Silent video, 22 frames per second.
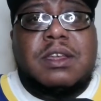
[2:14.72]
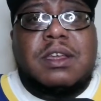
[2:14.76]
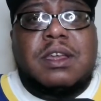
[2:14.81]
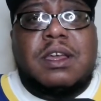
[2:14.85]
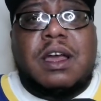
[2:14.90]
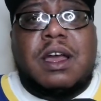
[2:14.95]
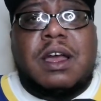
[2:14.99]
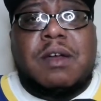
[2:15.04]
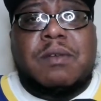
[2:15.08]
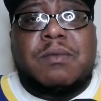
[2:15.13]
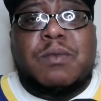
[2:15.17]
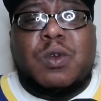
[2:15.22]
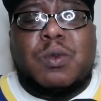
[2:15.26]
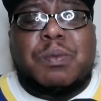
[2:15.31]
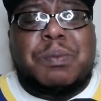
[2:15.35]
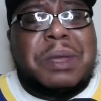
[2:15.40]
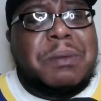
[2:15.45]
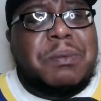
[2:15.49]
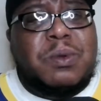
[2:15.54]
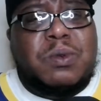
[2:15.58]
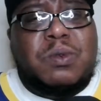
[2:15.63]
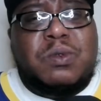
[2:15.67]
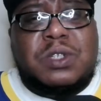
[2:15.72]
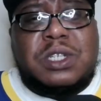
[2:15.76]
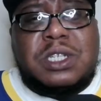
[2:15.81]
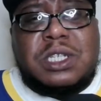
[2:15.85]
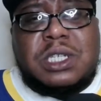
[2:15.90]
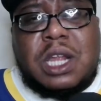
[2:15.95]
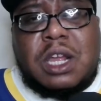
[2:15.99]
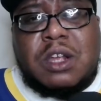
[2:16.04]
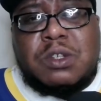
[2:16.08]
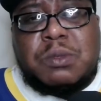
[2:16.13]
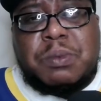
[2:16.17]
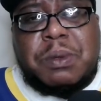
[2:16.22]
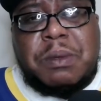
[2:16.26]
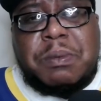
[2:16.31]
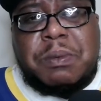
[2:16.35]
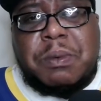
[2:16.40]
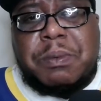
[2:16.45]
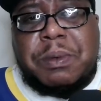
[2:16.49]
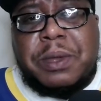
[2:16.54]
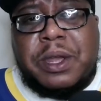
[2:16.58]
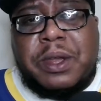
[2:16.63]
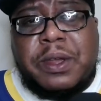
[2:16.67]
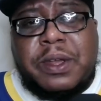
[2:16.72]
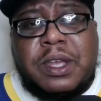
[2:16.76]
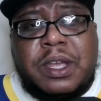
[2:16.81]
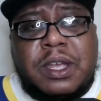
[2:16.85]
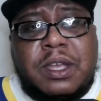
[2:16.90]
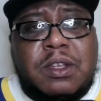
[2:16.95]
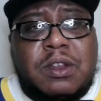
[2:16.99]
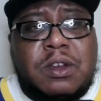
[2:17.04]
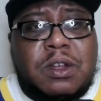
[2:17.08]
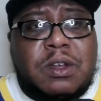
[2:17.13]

or people who just lost people. Period.